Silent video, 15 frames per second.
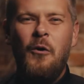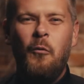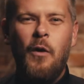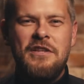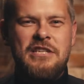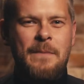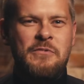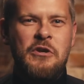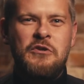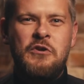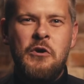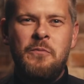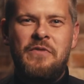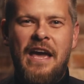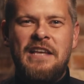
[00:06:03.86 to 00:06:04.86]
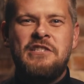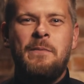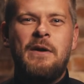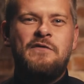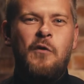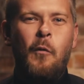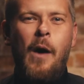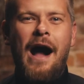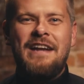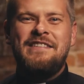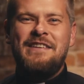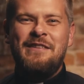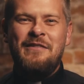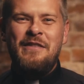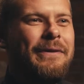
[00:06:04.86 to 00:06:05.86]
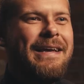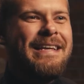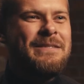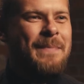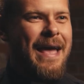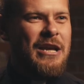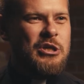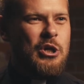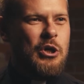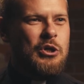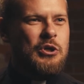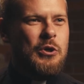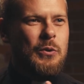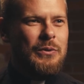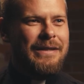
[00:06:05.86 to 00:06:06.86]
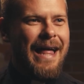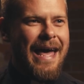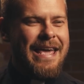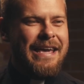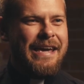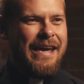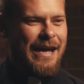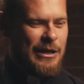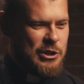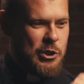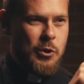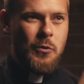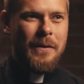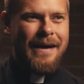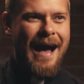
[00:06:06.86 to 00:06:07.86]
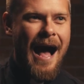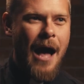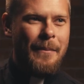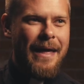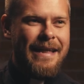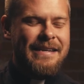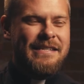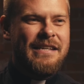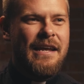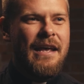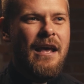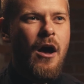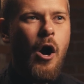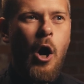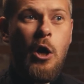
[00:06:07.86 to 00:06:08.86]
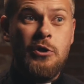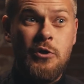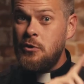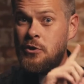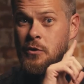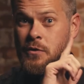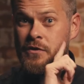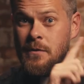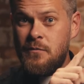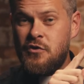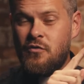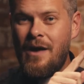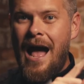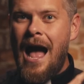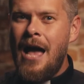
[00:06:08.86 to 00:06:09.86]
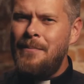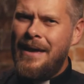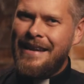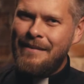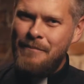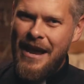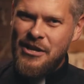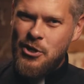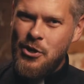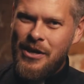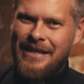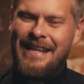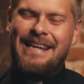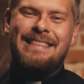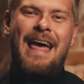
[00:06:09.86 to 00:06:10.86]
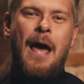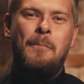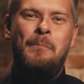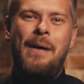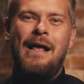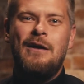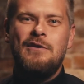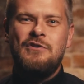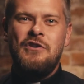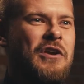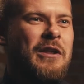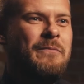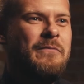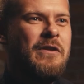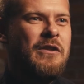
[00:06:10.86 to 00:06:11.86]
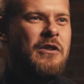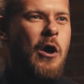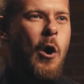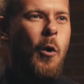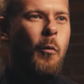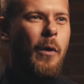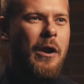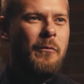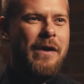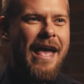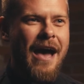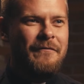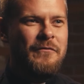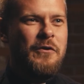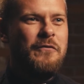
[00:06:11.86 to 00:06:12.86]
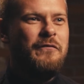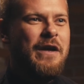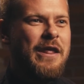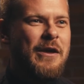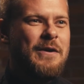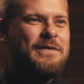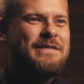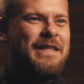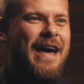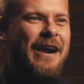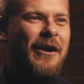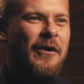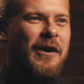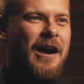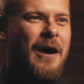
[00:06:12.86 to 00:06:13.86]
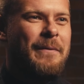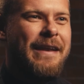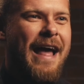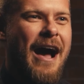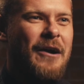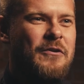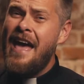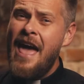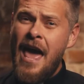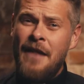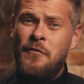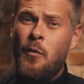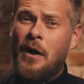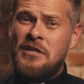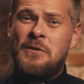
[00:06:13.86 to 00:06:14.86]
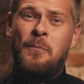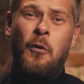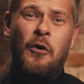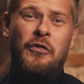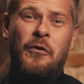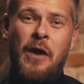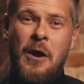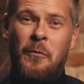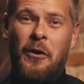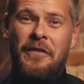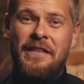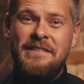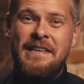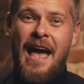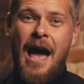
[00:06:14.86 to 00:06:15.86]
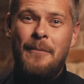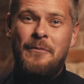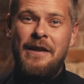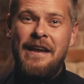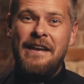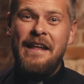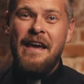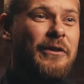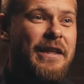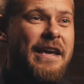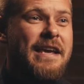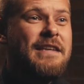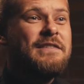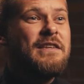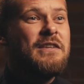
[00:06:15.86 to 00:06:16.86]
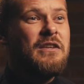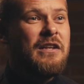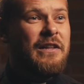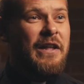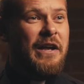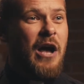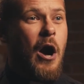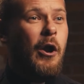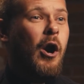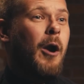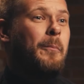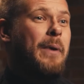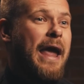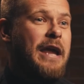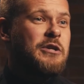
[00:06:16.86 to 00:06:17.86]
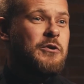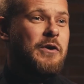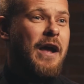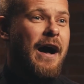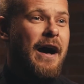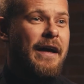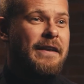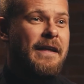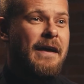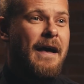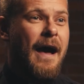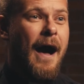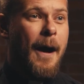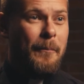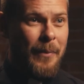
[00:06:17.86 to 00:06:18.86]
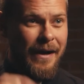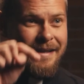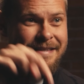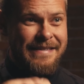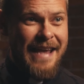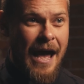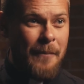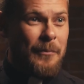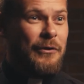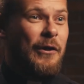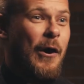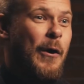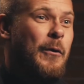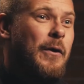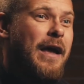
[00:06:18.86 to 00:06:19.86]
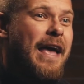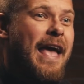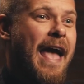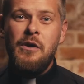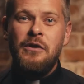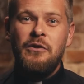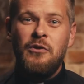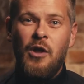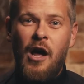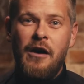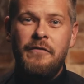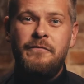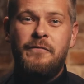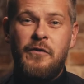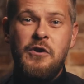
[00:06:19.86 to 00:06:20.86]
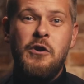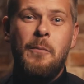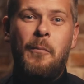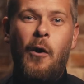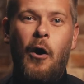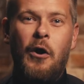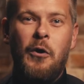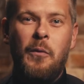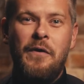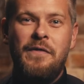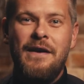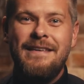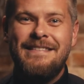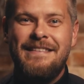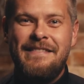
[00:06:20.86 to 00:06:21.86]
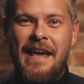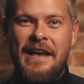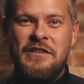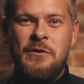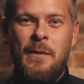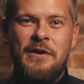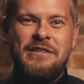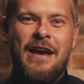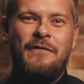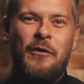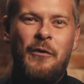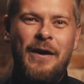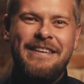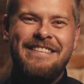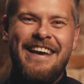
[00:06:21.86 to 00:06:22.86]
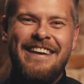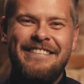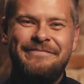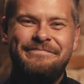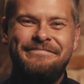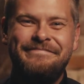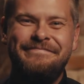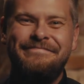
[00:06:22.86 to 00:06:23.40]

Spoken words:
What's up, YouTube? Thanks so much for watching. Please make sure to like, to comment, also to subscribe, and make sure you click that bell so you can know when we have new videos that are coming out. And if you want to support the great work that's happening, please click on our Patreon button down below. We'd love for you to partner with us. Thanks so much. Have a great day.